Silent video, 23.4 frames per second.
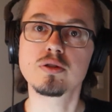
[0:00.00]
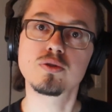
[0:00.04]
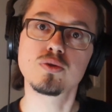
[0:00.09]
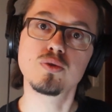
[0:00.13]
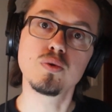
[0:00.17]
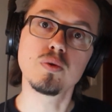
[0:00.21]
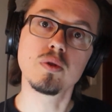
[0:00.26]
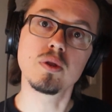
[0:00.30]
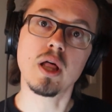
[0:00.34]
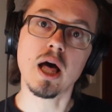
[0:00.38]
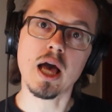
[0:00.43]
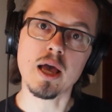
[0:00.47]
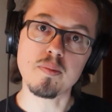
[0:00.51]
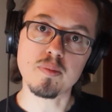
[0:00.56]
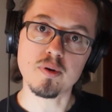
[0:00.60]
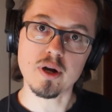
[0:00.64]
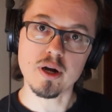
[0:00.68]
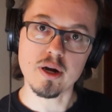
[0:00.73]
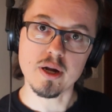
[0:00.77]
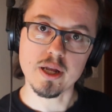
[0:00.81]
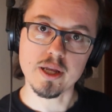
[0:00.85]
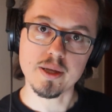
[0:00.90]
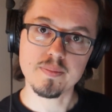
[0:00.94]
Tool
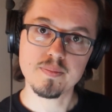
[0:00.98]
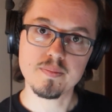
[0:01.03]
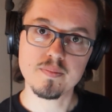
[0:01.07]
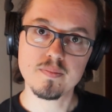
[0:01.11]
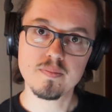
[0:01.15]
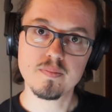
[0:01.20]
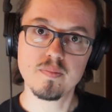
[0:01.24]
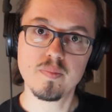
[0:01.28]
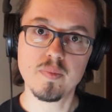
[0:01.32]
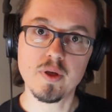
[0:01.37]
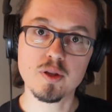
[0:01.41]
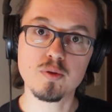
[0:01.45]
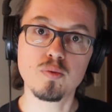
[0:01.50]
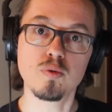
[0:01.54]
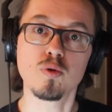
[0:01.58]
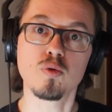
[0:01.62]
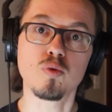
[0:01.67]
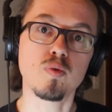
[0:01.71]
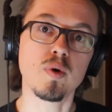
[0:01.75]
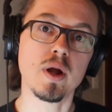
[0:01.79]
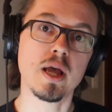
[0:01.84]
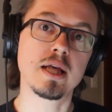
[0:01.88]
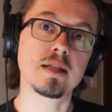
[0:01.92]
Library that
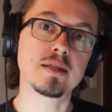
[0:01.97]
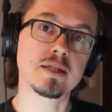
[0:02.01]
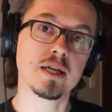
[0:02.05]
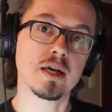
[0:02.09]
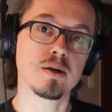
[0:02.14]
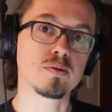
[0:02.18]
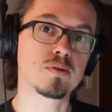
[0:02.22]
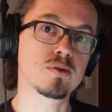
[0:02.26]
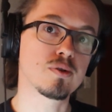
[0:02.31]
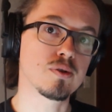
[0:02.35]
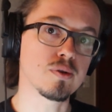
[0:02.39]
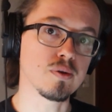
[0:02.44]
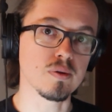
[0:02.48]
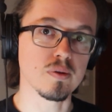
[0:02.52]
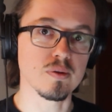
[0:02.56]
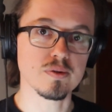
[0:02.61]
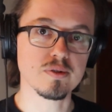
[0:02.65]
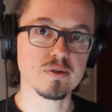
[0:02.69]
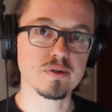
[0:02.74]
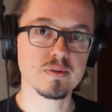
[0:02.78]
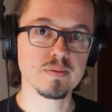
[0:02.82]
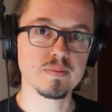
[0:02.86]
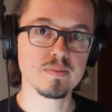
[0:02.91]
will rent out
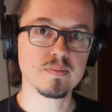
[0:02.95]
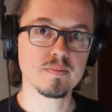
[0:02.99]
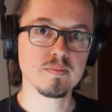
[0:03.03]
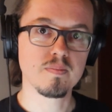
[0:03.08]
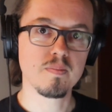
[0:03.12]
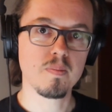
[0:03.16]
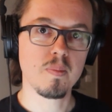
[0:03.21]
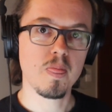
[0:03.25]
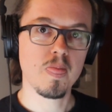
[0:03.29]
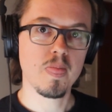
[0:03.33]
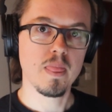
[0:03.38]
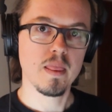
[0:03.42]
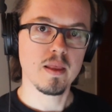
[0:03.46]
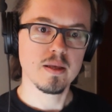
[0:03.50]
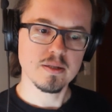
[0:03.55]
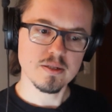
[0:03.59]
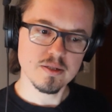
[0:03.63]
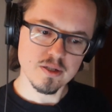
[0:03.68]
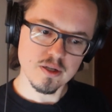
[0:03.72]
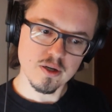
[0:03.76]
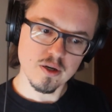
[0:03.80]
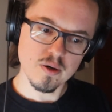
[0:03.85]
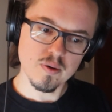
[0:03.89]
tools.
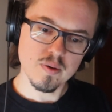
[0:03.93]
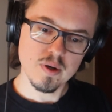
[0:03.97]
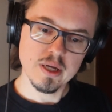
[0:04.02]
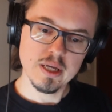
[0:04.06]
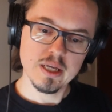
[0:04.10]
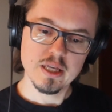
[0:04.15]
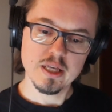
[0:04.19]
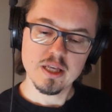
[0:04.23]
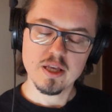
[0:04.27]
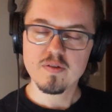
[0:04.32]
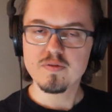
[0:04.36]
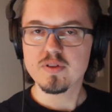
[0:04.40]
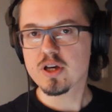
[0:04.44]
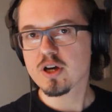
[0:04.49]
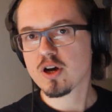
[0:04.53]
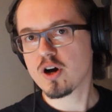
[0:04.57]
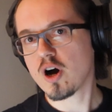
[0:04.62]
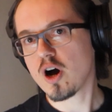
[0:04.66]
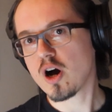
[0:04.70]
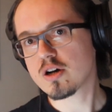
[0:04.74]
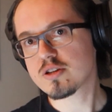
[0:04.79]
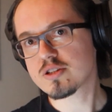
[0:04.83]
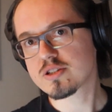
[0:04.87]
So if the
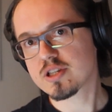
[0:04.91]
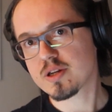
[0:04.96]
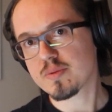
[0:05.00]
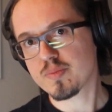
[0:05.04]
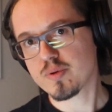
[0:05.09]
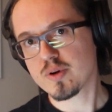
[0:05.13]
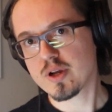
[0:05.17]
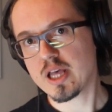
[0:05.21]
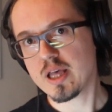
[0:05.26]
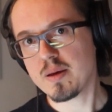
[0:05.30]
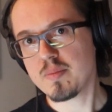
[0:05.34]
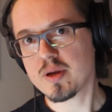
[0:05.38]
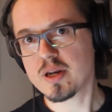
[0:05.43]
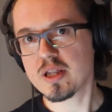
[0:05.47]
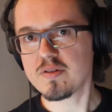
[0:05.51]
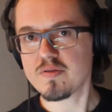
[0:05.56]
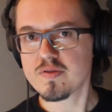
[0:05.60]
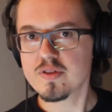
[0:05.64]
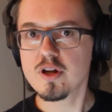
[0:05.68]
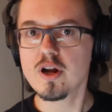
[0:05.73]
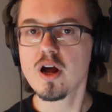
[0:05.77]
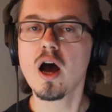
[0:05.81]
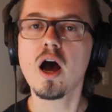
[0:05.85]
costs are
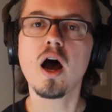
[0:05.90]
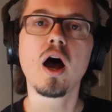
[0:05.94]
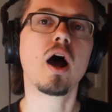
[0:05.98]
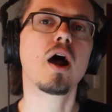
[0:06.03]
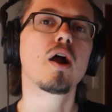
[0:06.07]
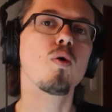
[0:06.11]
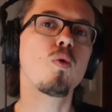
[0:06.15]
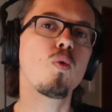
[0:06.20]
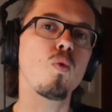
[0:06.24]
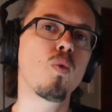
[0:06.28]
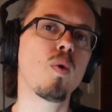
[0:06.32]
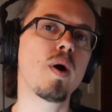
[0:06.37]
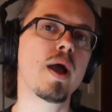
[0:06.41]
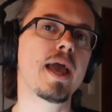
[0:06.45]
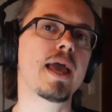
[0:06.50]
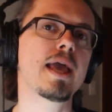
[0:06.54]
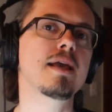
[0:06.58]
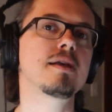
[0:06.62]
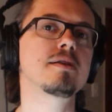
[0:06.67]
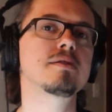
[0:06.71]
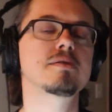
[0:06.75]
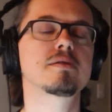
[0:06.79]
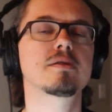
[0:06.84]
prohibitive, there are
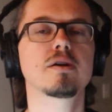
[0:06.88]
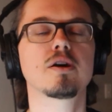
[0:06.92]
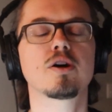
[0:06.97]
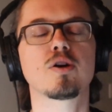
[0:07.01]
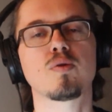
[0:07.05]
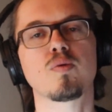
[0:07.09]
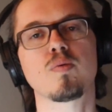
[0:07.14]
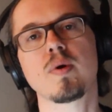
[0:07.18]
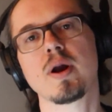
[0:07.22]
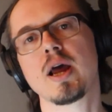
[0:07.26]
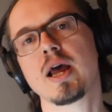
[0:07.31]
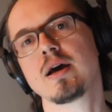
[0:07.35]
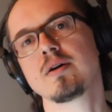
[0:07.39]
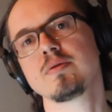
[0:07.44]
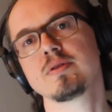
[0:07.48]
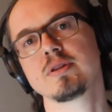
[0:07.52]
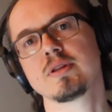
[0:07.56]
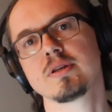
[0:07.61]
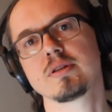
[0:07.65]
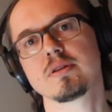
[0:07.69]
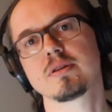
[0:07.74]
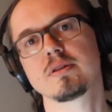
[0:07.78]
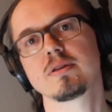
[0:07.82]
ways
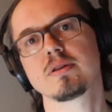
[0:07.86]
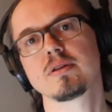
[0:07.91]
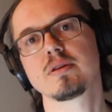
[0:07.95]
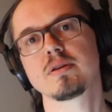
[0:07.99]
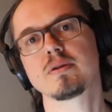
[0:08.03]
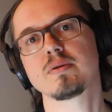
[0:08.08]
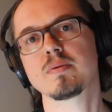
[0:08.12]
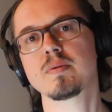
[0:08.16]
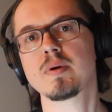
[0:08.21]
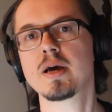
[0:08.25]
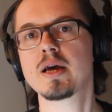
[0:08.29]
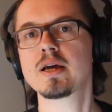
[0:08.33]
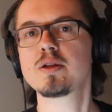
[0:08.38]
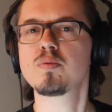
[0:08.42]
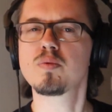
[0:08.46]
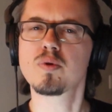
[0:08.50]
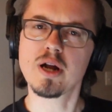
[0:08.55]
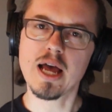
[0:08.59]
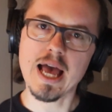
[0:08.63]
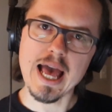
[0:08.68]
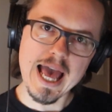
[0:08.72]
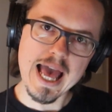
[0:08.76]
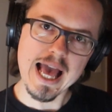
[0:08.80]
around it, right?
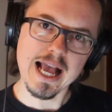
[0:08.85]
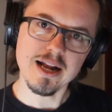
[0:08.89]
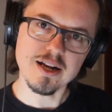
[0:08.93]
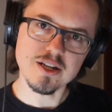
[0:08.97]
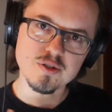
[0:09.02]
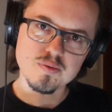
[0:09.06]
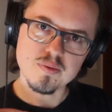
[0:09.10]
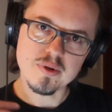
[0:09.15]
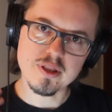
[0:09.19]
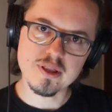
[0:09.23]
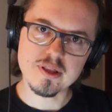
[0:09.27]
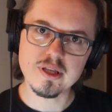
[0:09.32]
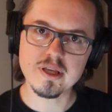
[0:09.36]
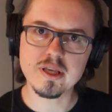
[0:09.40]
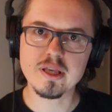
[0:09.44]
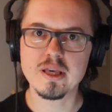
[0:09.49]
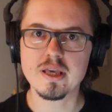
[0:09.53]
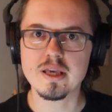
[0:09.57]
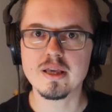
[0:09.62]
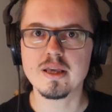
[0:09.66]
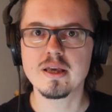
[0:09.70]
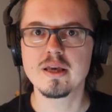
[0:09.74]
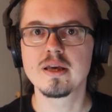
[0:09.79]
We're hackers, we're
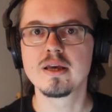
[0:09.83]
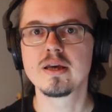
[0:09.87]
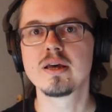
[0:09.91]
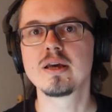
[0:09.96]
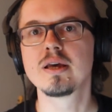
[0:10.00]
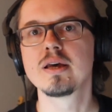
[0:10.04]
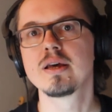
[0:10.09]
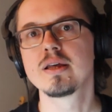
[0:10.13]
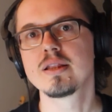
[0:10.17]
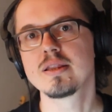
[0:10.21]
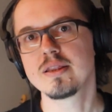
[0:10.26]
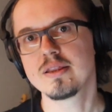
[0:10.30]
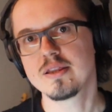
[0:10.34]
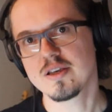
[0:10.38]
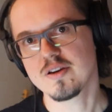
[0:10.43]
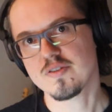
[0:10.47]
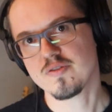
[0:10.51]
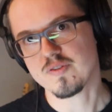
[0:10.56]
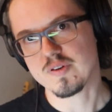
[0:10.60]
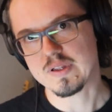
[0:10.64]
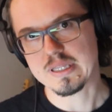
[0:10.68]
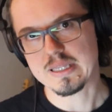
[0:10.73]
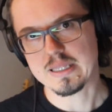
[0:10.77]
thinking
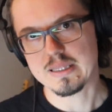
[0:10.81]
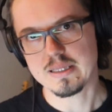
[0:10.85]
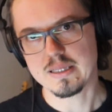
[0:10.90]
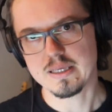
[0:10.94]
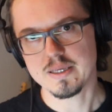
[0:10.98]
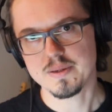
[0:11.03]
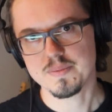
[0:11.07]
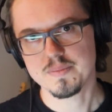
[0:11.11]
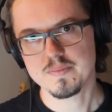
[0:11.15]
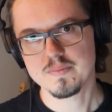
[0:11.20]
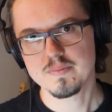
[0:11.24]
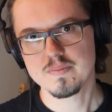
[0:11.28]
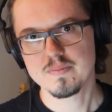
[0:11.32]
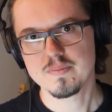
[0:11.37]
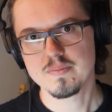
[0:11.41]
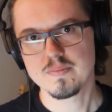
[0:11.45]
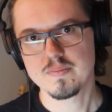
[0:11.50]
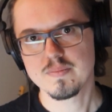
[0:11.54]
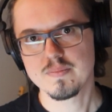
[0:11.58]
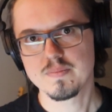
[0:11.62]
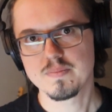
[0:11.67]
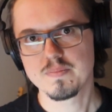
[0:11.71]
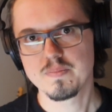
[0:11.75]
differently,
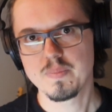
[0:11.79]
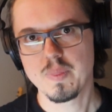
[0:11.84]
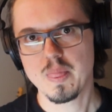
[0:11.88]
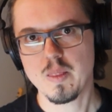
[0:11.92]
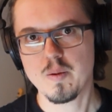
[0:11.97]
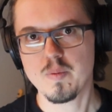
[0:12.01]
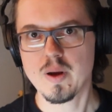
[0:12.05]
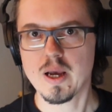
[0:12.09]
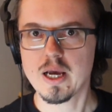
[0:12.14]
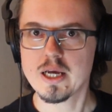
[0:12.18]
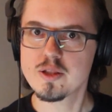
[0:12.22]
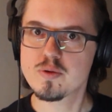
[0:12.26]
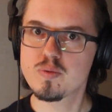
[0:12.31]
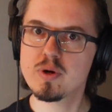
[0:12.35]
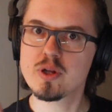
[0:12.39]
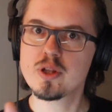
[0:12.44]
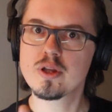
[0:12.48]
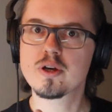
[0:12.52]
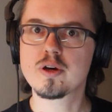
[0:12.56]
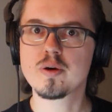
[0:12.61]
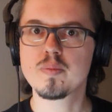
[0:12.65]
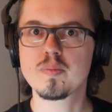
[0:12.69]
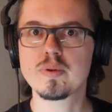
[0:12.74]
right? When
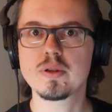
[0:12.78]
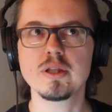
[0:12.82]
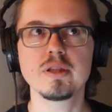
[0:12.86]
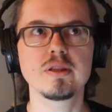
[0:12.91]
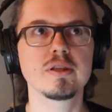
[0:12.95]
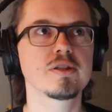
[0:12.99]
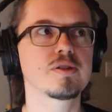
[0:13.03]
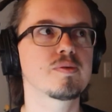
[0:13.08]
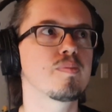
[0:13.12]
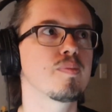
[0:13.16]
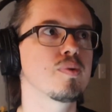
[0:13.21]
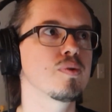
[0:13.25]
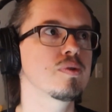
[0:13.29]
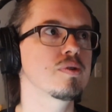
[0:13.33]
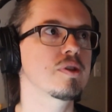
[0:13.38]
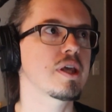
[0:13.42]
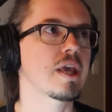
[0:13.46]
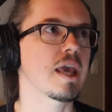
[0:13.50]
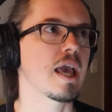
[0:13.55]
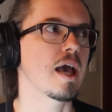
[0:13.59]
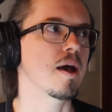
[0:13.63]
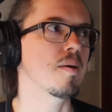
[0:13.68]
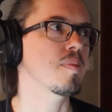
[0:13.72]
you complete this boot
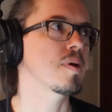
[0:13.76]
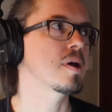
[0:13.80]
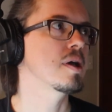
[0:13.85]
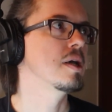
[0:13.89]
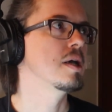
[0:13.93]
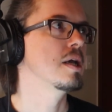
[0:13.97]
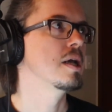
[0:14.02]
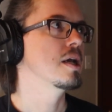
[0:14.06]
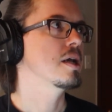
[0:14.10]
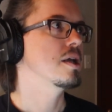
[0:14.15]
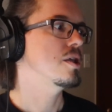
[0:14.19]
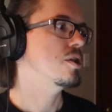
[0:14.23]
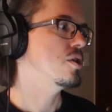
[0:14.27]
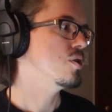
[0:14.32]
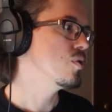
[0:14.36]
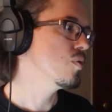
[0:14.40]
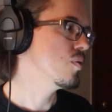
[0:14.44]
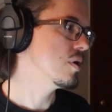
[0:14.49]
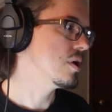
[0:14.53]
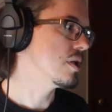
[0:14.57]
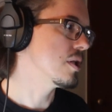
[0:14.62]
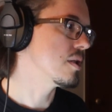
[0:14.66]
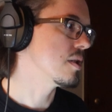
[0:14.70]
camp, you
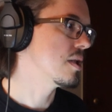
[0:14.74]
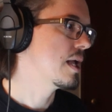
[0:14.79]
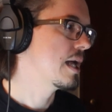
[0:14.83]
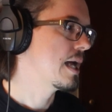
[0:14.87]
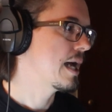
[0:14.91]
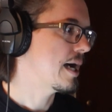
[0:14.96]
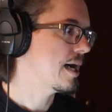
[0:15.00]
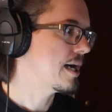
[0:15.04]
will